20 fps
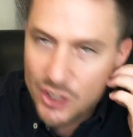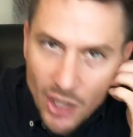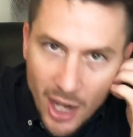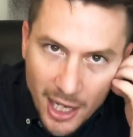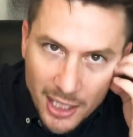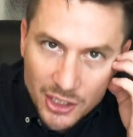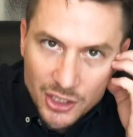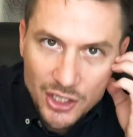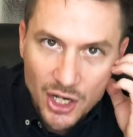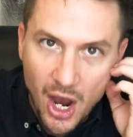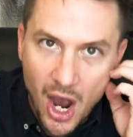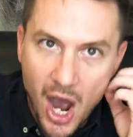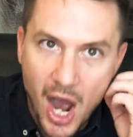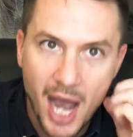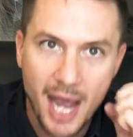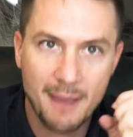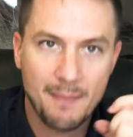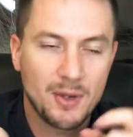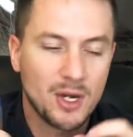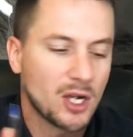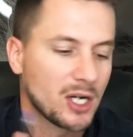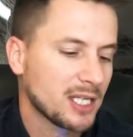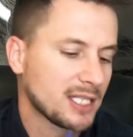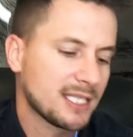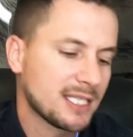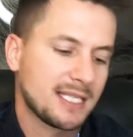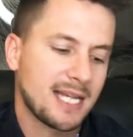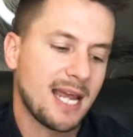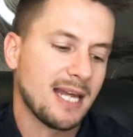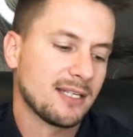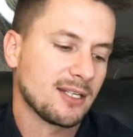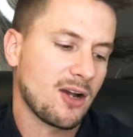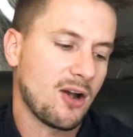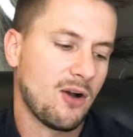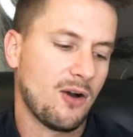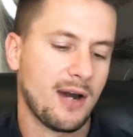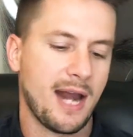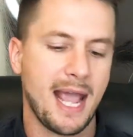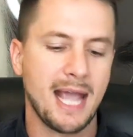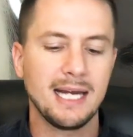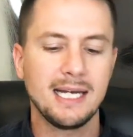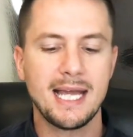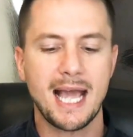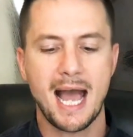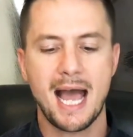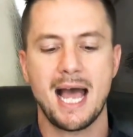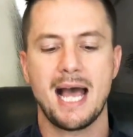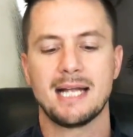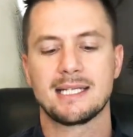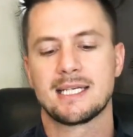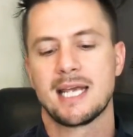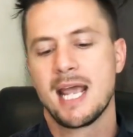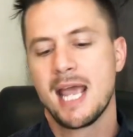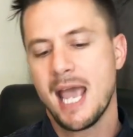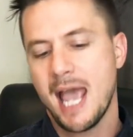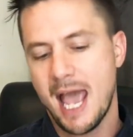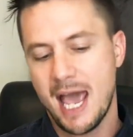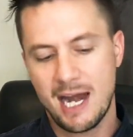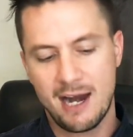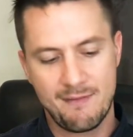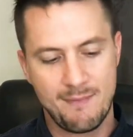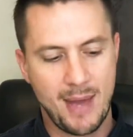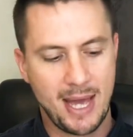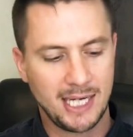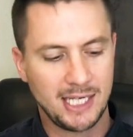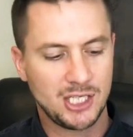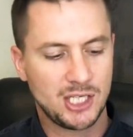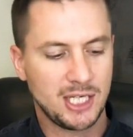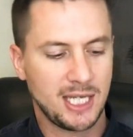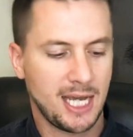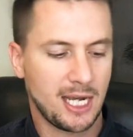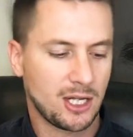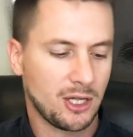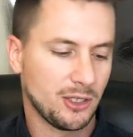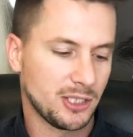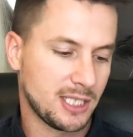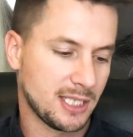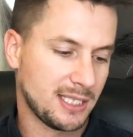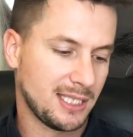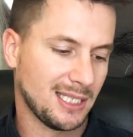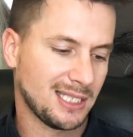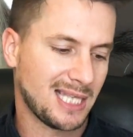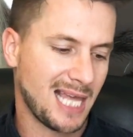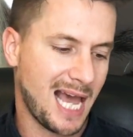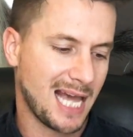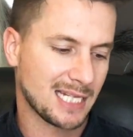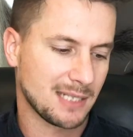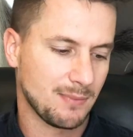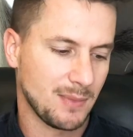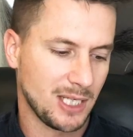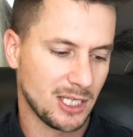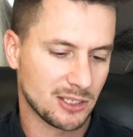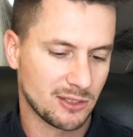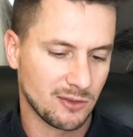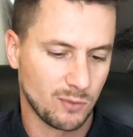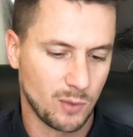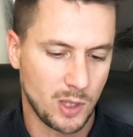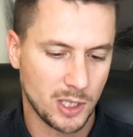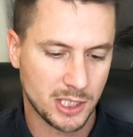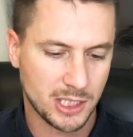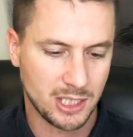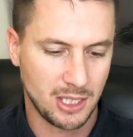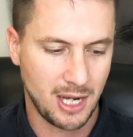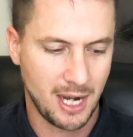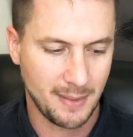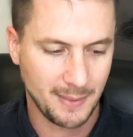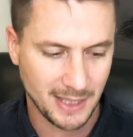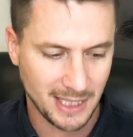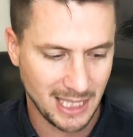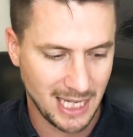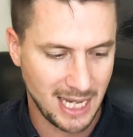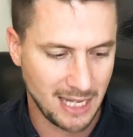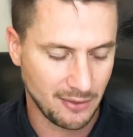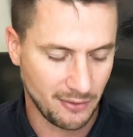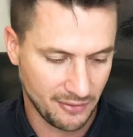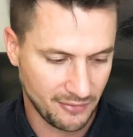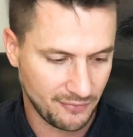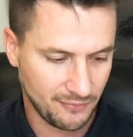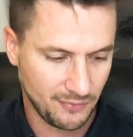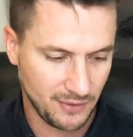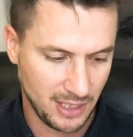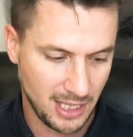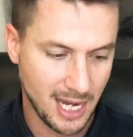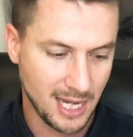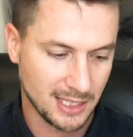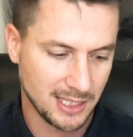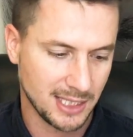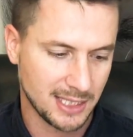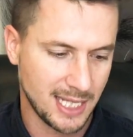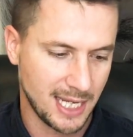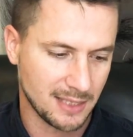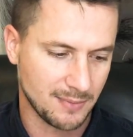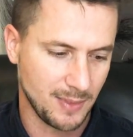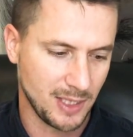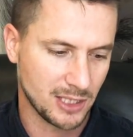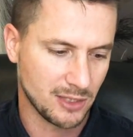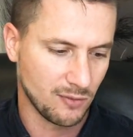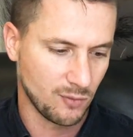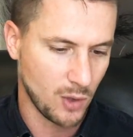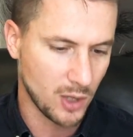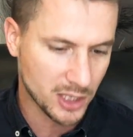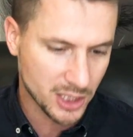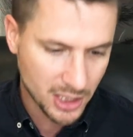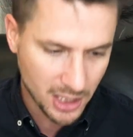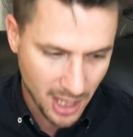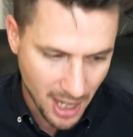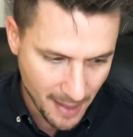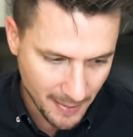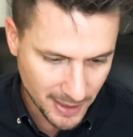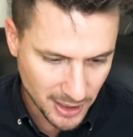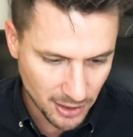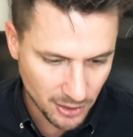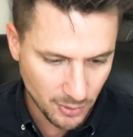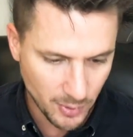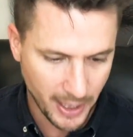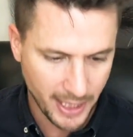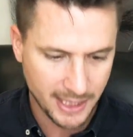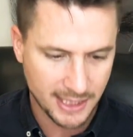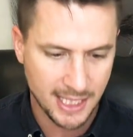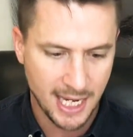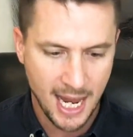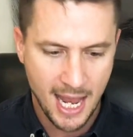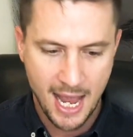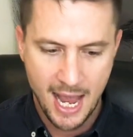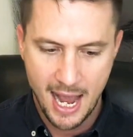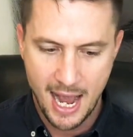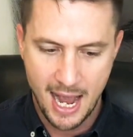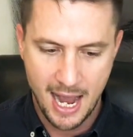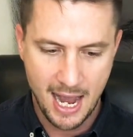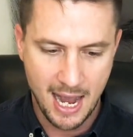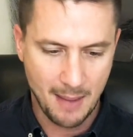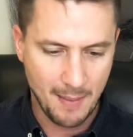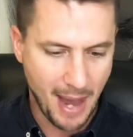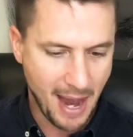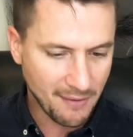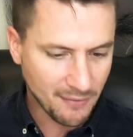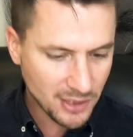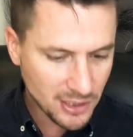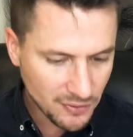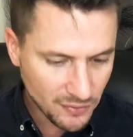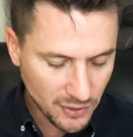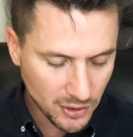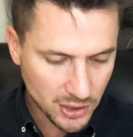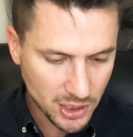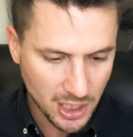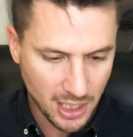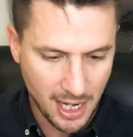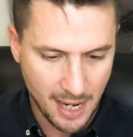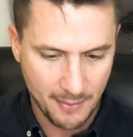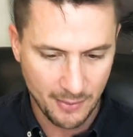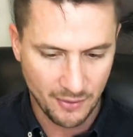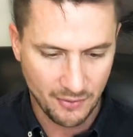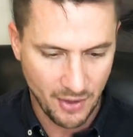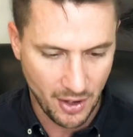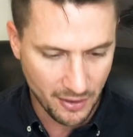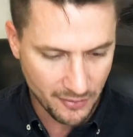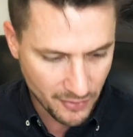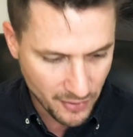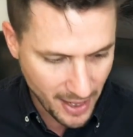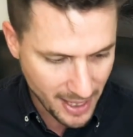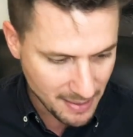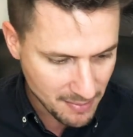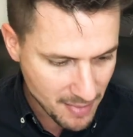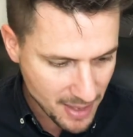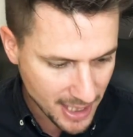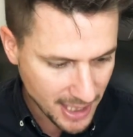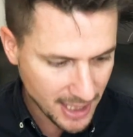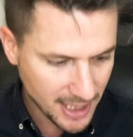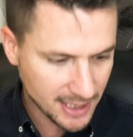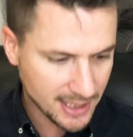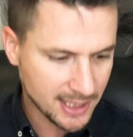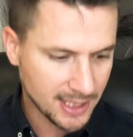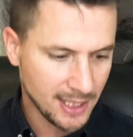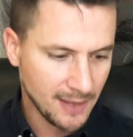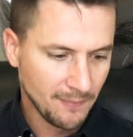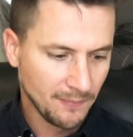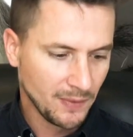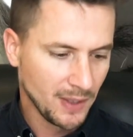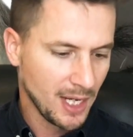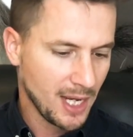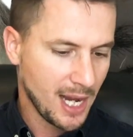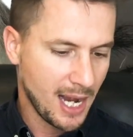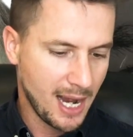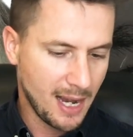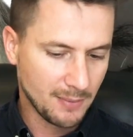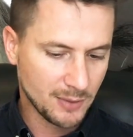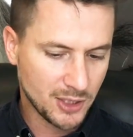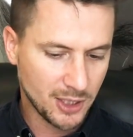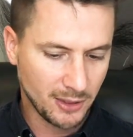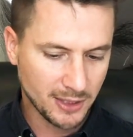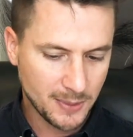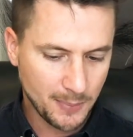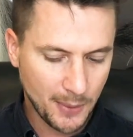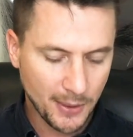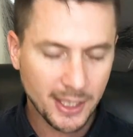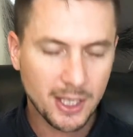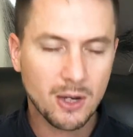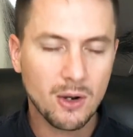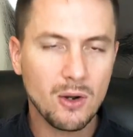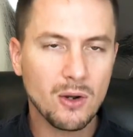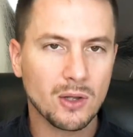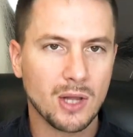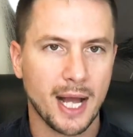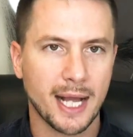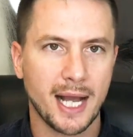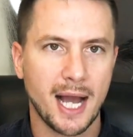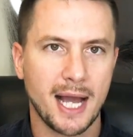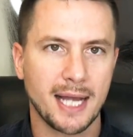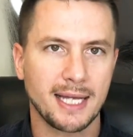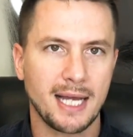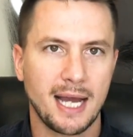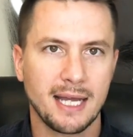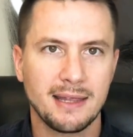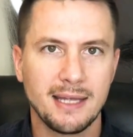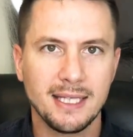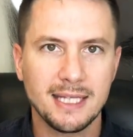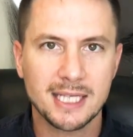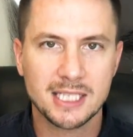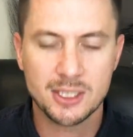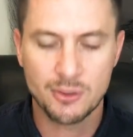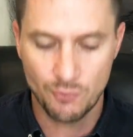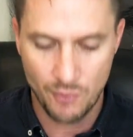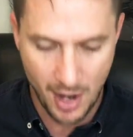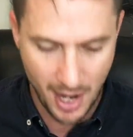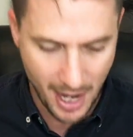a dime, not a cent on any ads, and I've managed to get close to 6,000 minutes of watch time in the last, 6,000 minutes of watch time in 2 weeks. Average view time of over 8 minutes. So it's pretty cool. Like, I think that's